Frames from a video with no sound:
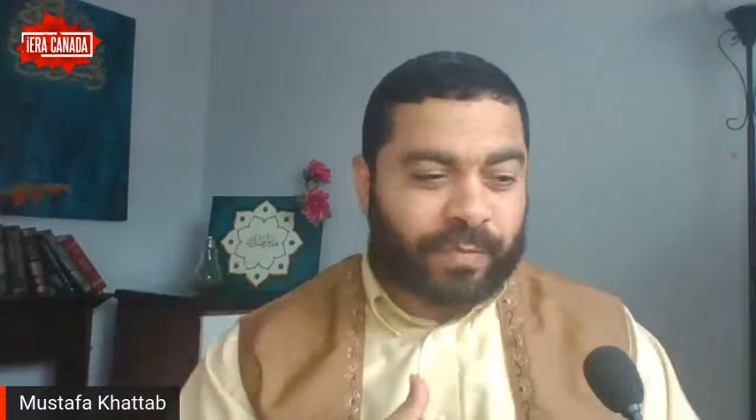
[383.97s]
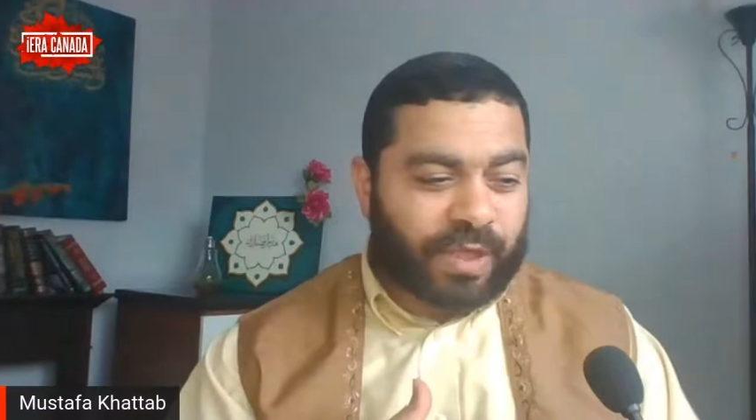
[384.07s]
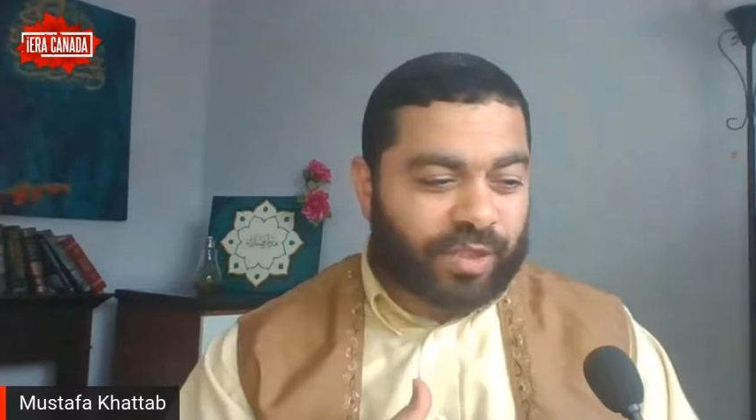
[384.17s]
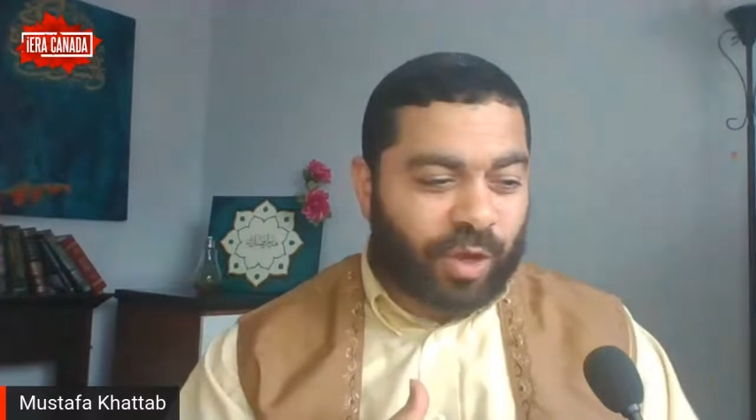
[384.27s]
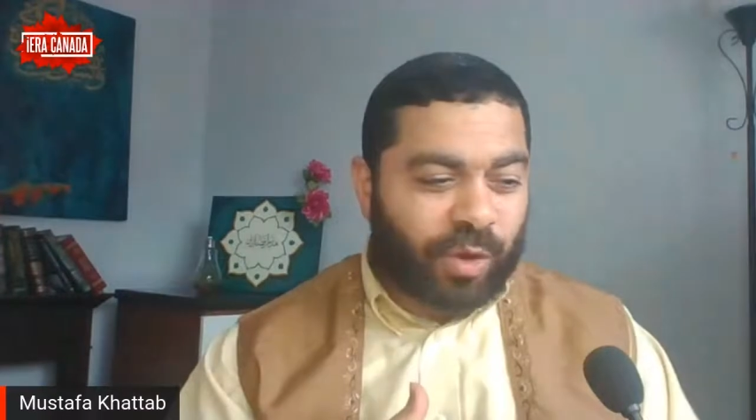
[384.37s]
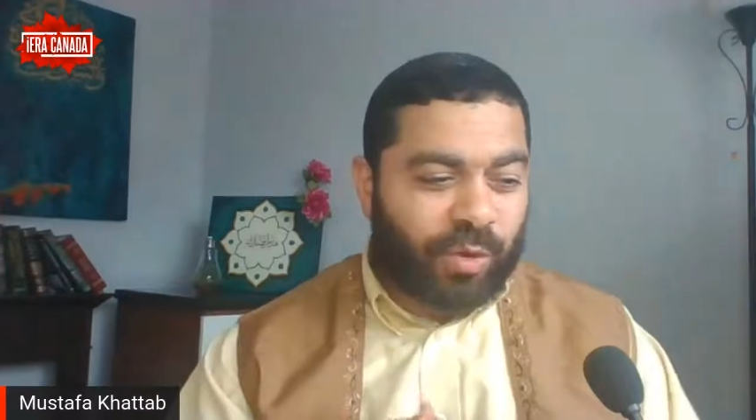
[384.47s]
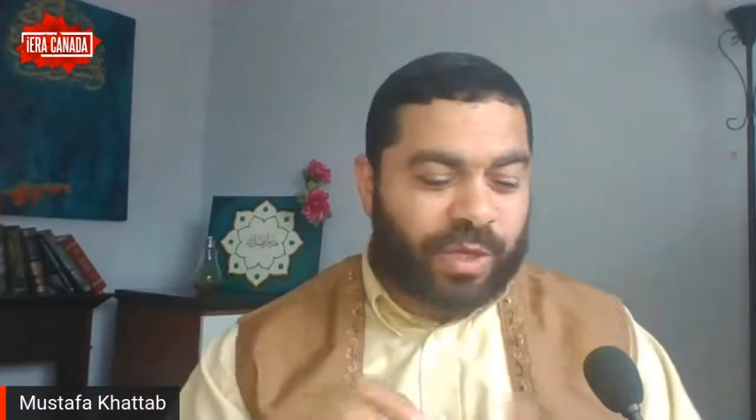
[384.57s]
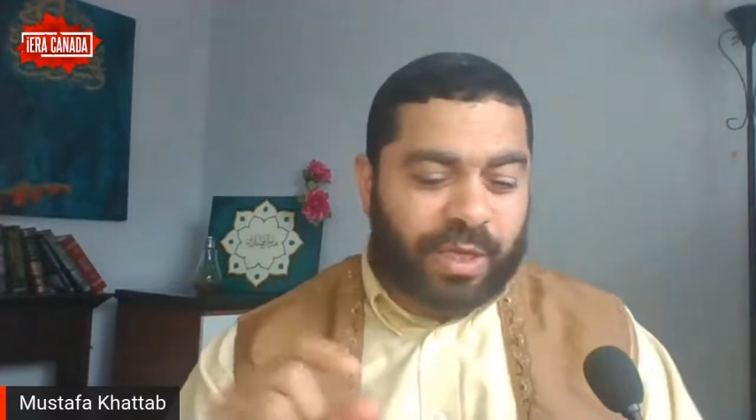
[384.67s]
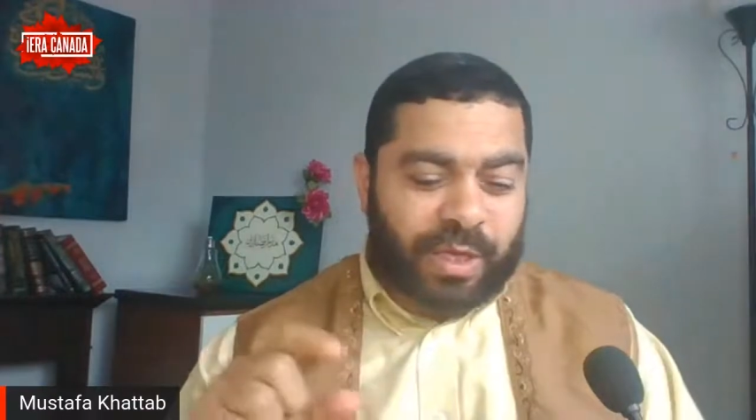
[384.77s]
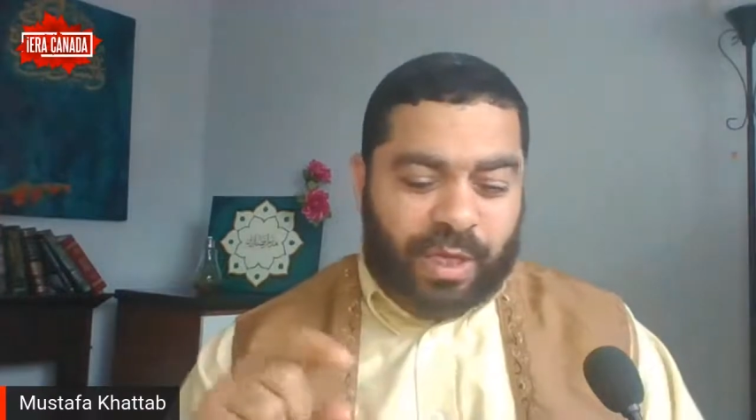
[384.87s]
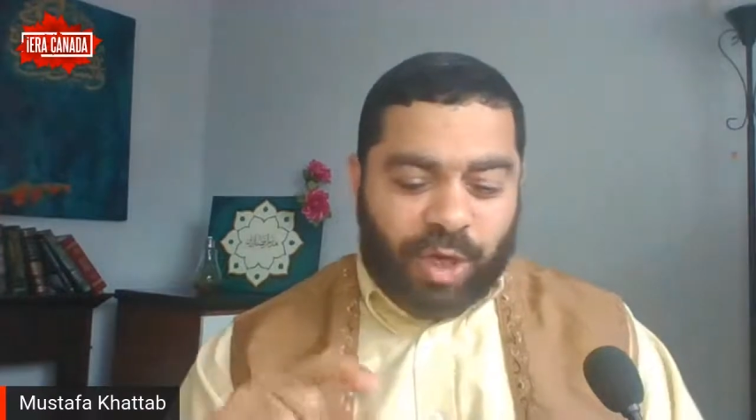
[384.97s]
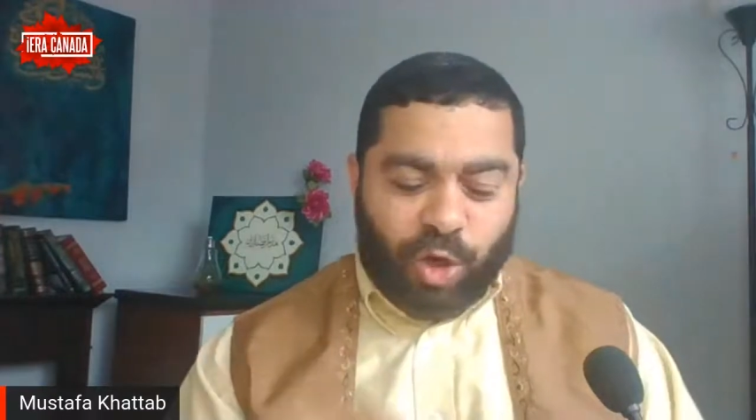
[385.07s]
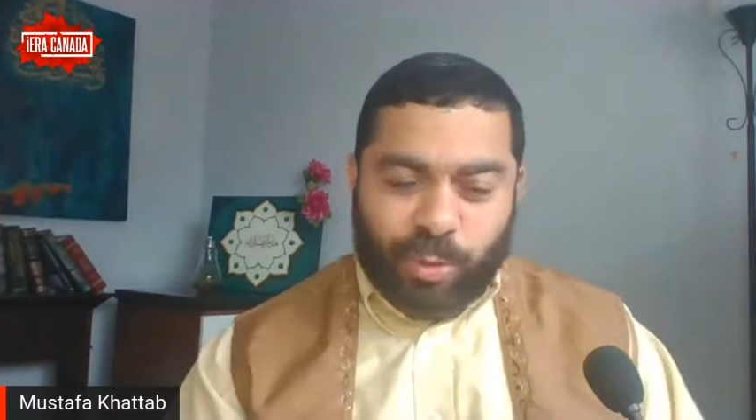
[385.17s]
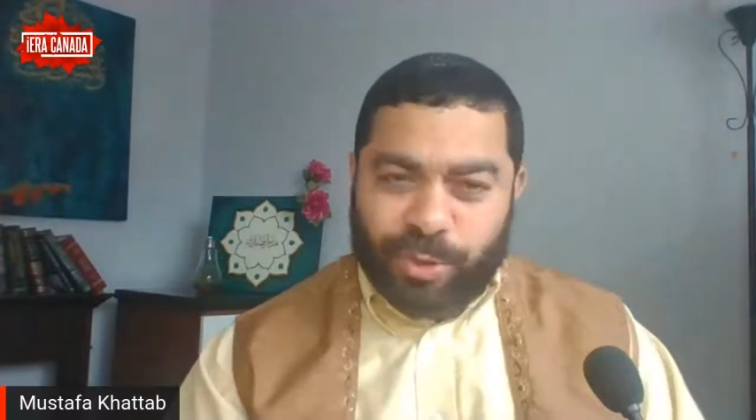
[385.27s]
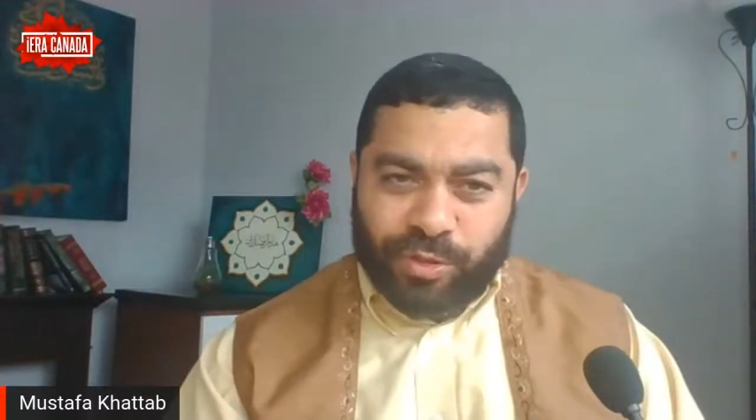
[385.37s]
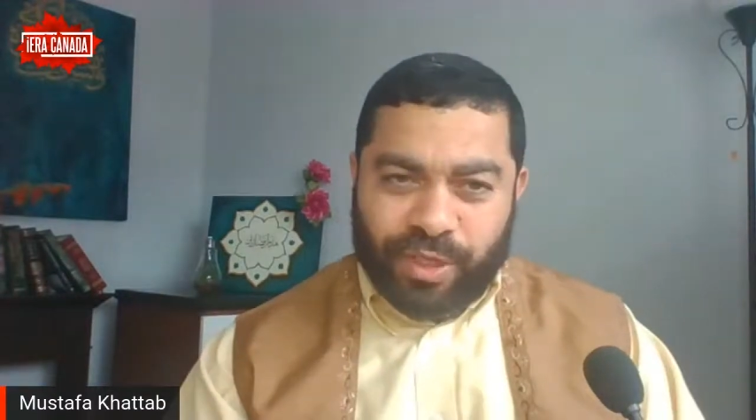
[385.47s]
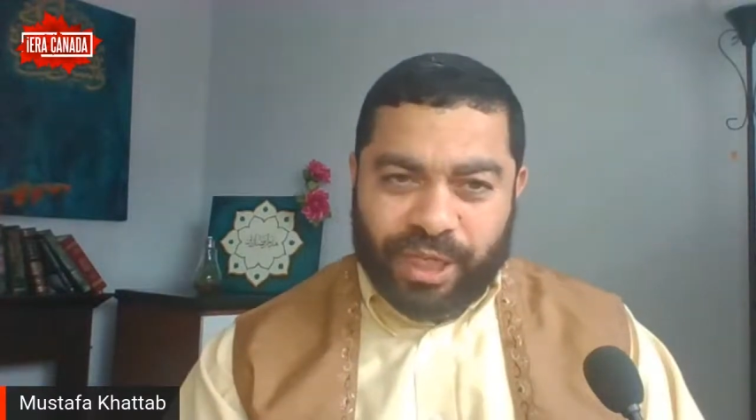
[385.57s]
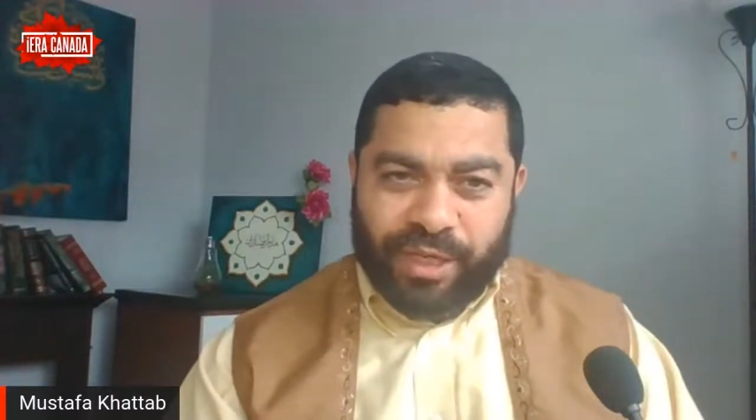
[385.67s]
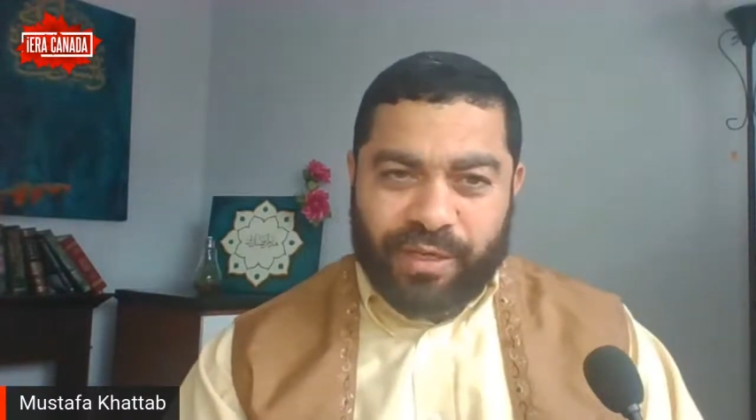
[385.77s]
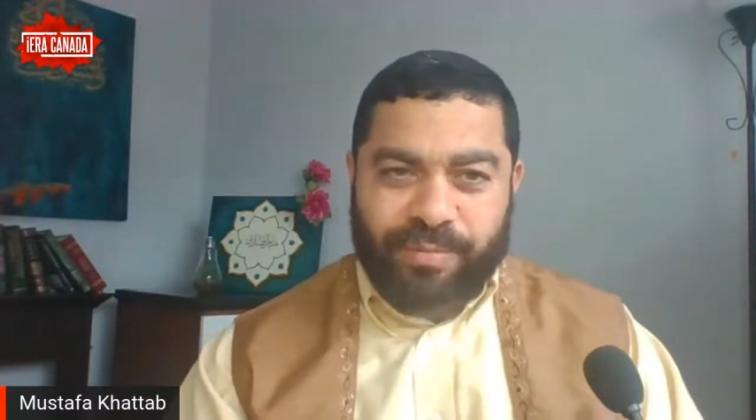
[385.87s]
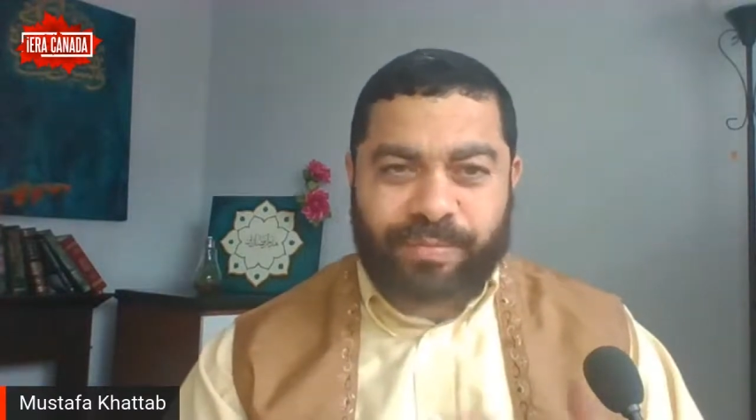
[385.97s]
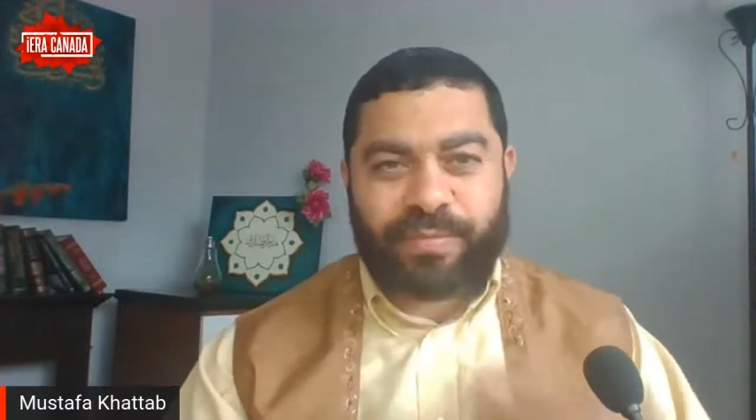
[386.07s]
So who put you here?